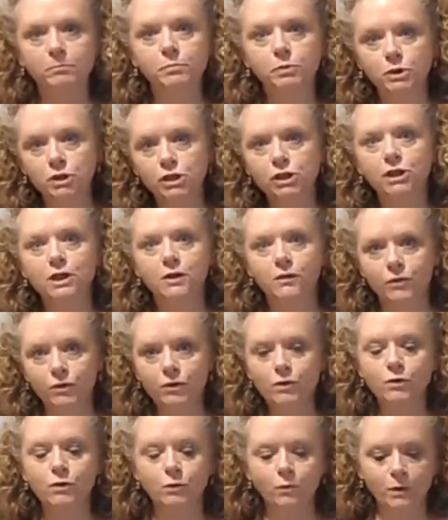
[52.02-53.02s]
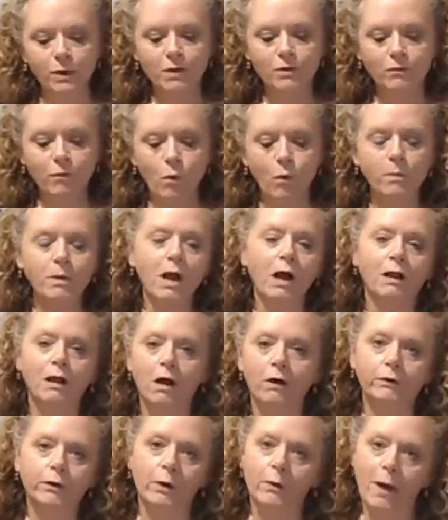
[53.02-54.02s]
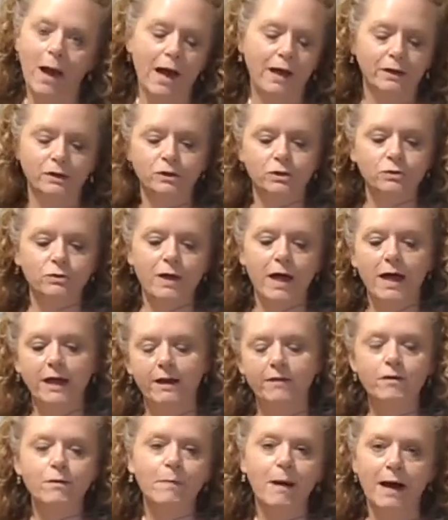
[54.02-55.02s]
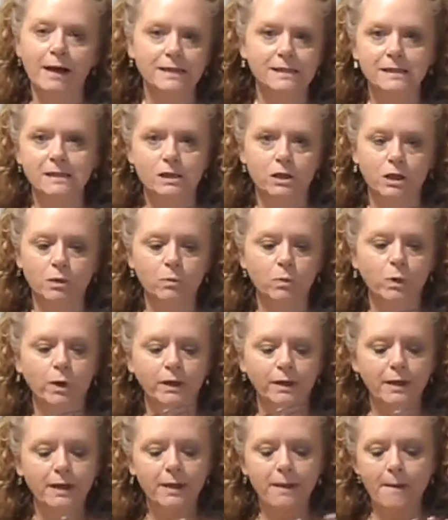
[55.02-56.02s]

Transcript: pushing it through the wreath form. Y'all all know how to do that. Everybody's done one.